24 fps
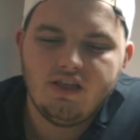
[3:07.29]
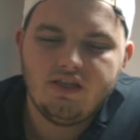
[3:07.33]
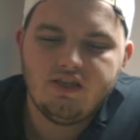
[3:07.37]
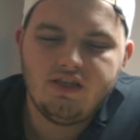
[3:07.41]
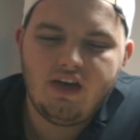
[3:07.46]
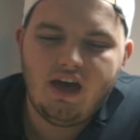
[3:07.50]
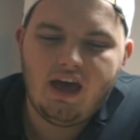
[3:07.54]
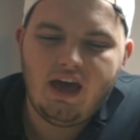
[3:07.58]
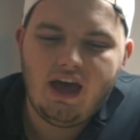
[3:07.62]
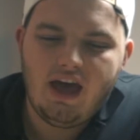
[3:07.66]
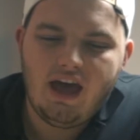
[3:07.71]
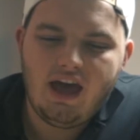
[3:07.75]

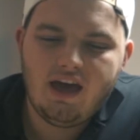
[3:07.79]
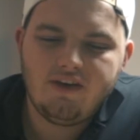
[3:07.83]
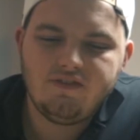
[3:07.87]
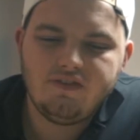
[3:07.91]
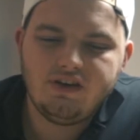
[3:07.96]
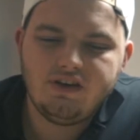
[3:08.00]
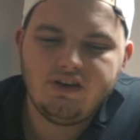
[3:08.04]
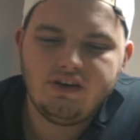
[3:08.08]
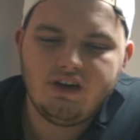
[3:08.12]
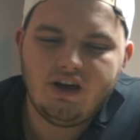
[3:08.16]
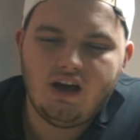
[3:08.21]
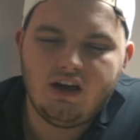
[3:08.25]
that
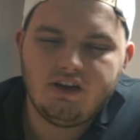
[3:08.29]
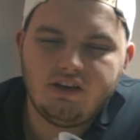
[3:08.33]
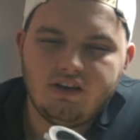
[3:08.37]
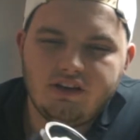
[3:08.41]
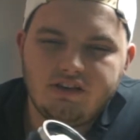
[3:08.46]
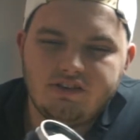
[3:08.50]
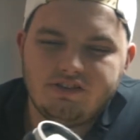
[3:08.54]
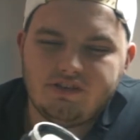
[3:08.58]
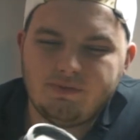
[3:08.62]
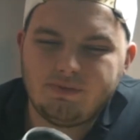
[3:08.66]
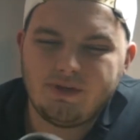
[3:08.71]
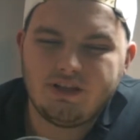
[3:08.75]
having a,
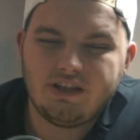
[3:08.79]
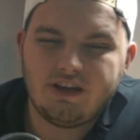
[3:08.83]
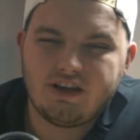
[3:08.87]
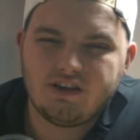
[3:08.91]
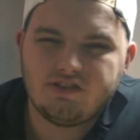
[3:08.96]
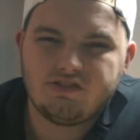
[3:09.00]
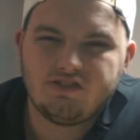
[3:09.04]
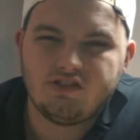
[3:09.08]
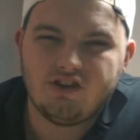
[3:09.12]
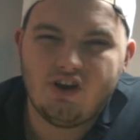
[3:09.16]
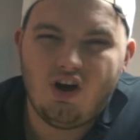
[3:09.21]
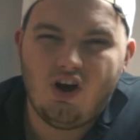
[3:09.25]
uh, something like
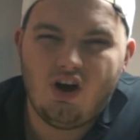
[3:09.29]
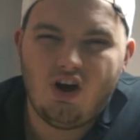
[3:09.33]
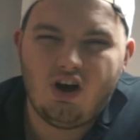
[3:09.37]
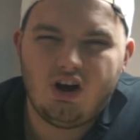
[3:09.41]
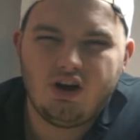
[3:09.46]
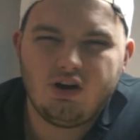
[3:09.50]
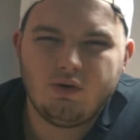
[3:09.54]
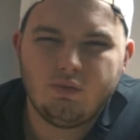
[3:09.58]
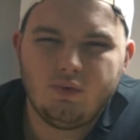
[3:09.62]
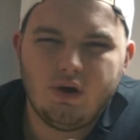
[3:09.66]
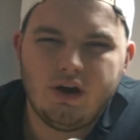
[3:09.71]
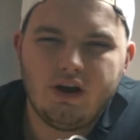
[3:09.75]
a
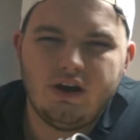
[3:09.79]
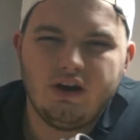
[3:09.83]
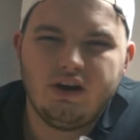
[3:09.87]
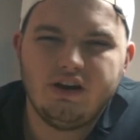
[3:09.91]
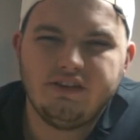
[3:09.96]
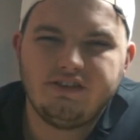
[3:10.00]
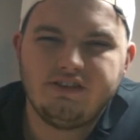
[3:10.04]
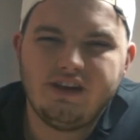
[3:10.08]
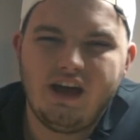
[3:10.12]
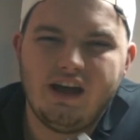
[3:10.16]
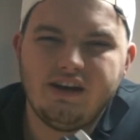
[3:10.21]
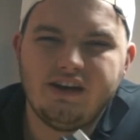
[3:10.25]
Sonnar where
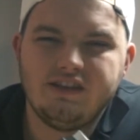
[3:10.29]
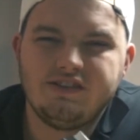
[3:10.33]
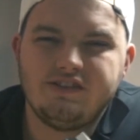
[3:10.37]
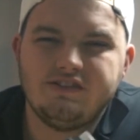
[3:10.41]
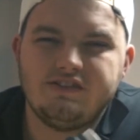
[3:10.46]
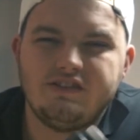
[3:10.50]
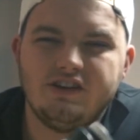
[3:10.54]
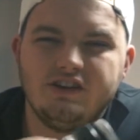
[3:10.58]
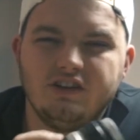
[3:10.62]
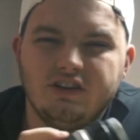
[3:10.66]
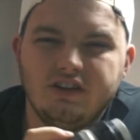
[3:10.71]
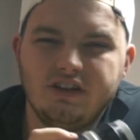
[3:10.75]
it's not
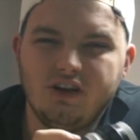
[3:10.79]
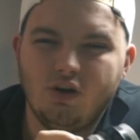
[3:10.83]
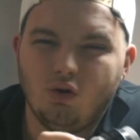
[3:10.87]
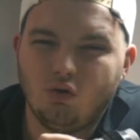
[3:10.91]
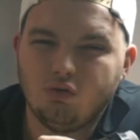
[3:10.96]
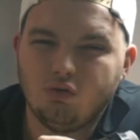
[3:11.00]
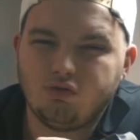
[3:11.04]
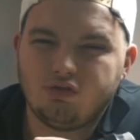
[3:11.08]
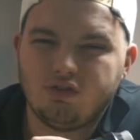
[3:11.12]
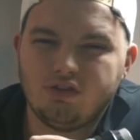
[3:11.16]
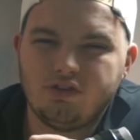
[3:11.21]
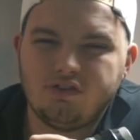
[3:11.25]
necessarily
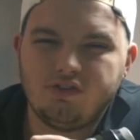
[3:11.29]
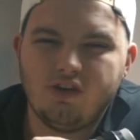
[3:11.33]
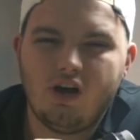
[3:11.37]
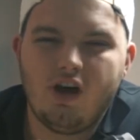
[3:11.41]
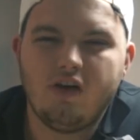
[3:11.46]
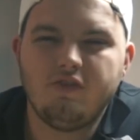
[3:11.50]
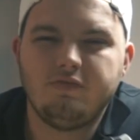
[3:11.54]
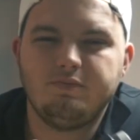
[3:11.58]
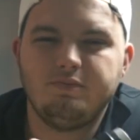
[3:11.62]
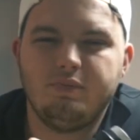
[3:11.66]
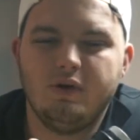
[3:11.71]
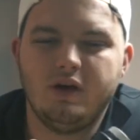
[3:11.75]
ultra soft,